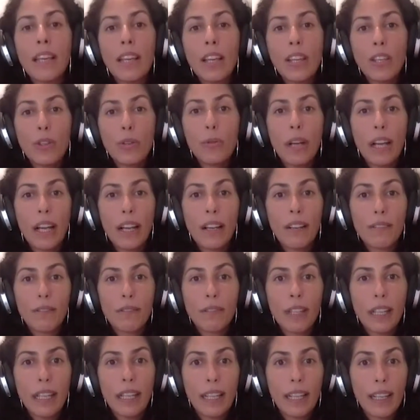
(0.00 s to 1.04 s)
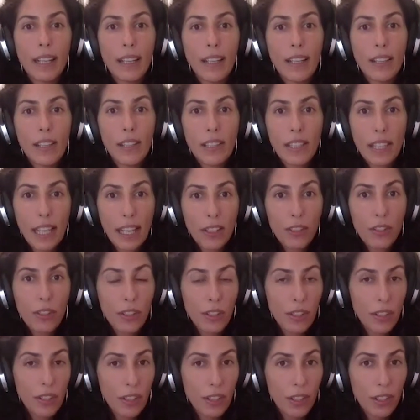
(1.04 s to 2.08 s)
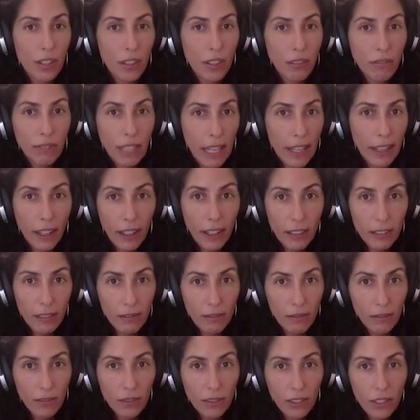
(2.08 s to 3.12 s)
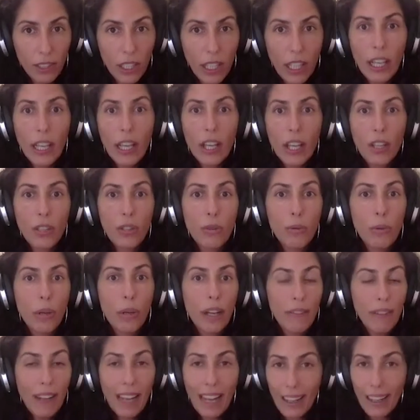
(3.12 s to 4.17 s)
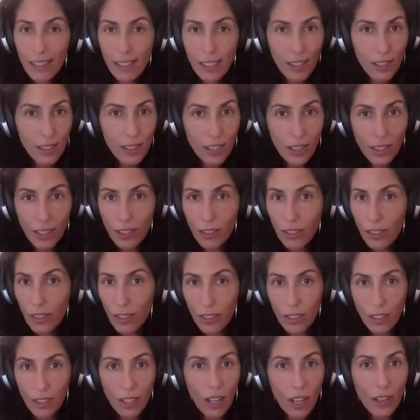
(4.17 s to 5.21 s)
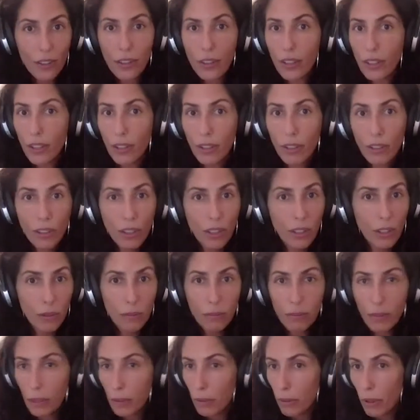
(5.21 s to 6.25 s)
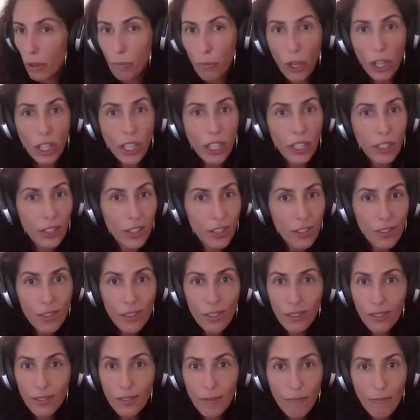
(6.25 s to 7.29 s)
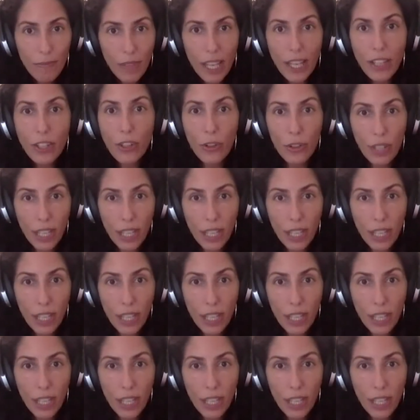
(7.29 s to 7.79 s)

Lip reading: You have sector data. You have access to other, marketers in your